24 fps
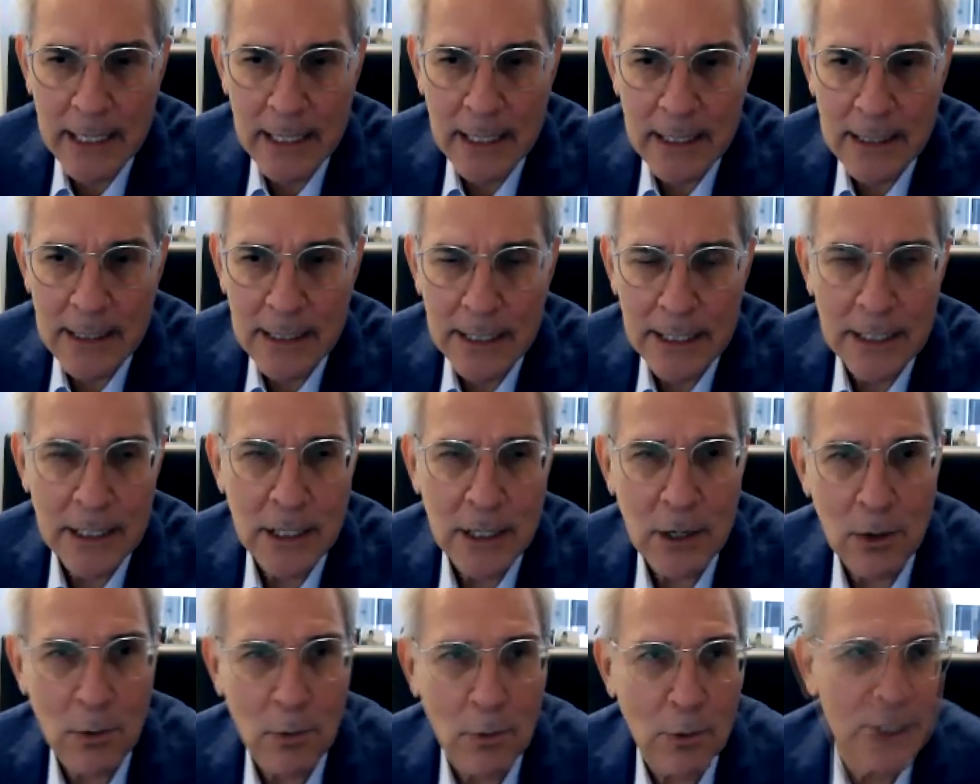
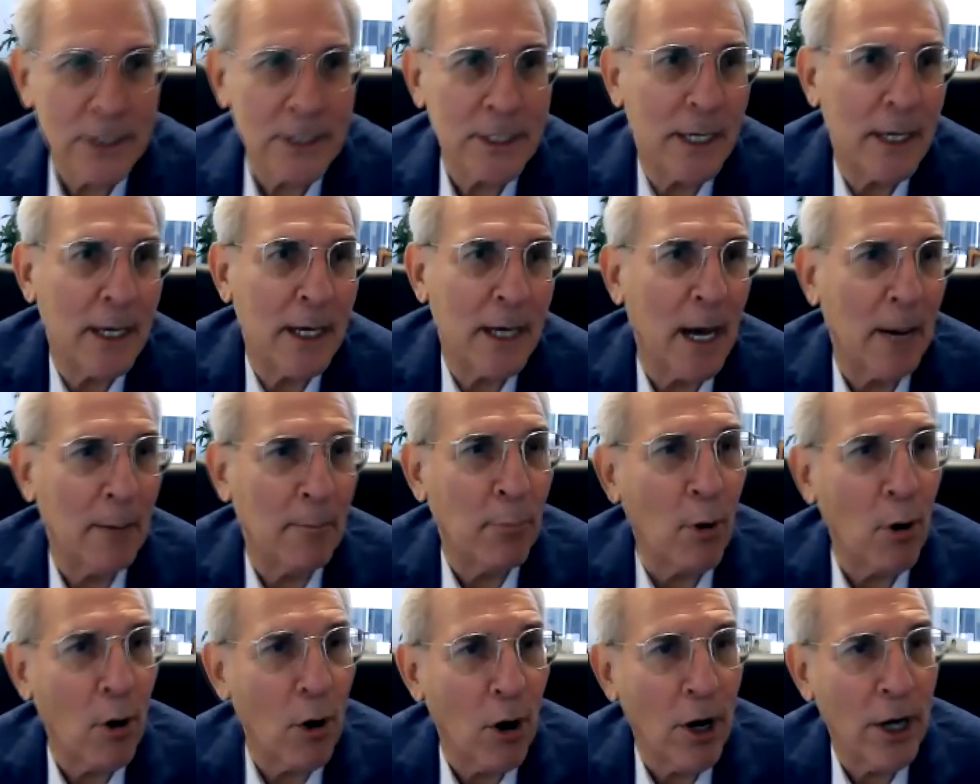Leo was a
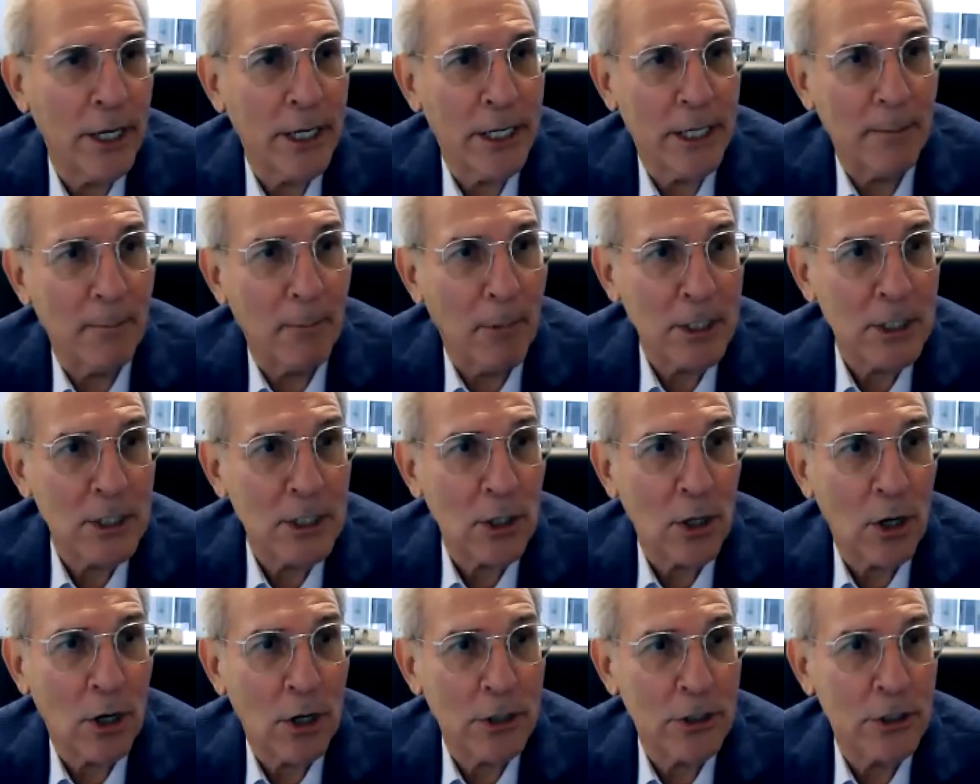pawn in a much
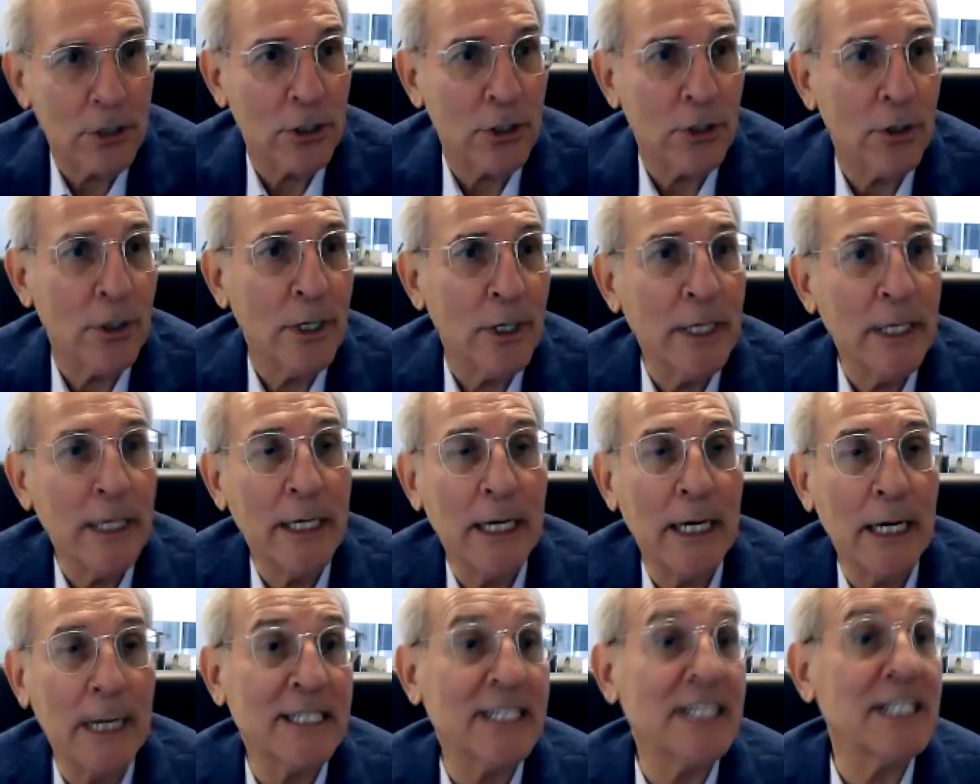larger
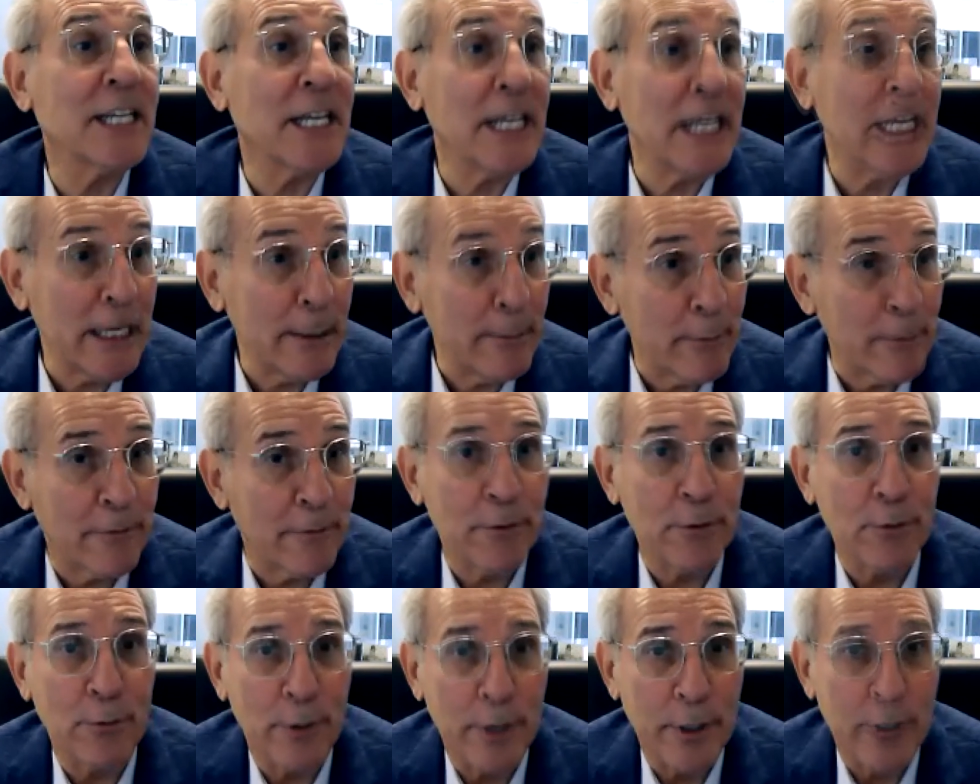scheme, if
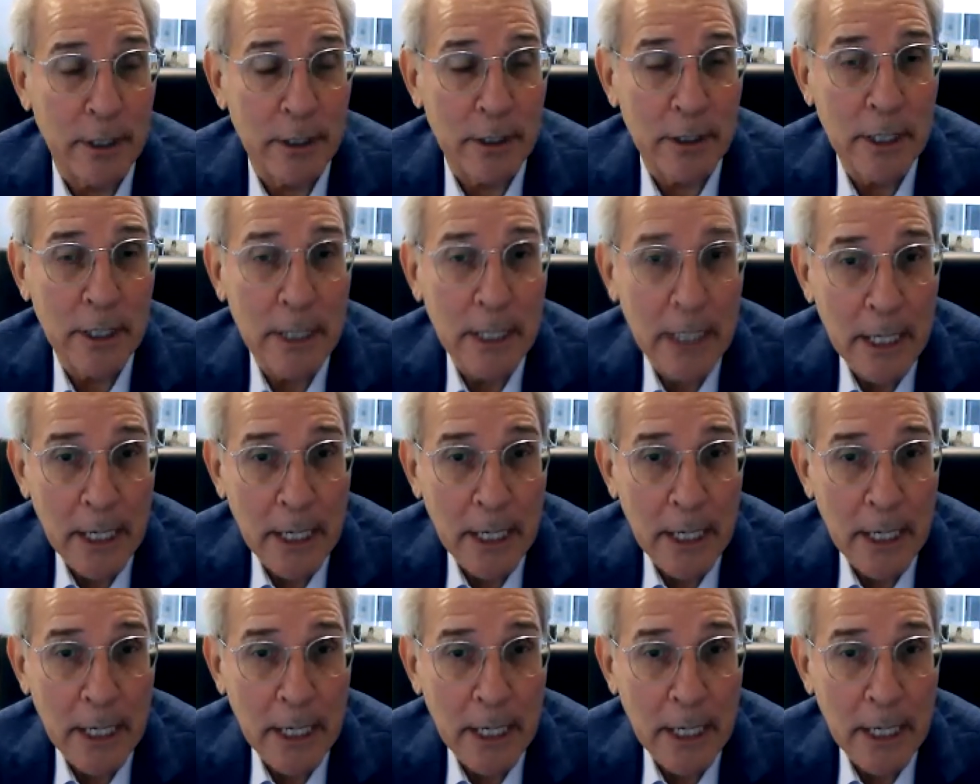you will.